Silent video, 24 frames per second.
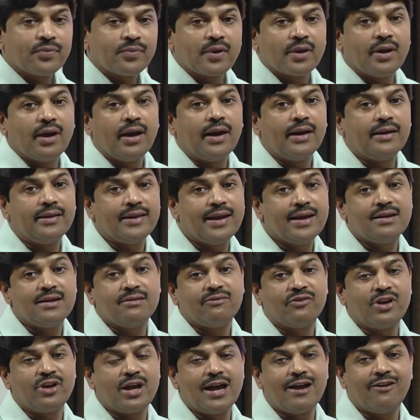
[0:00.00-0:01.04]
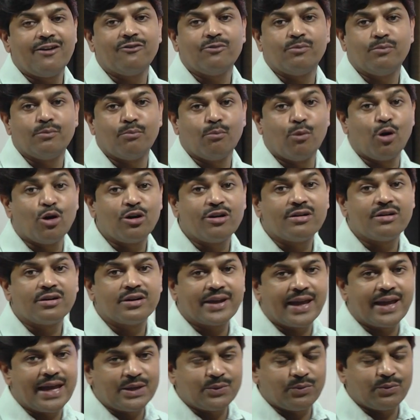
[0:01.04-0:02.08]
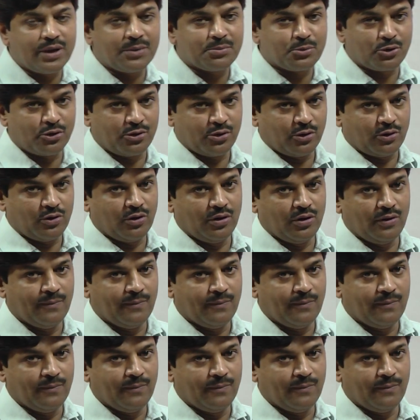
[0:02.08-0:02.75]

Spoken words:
and then we have Border Gateway Protocol.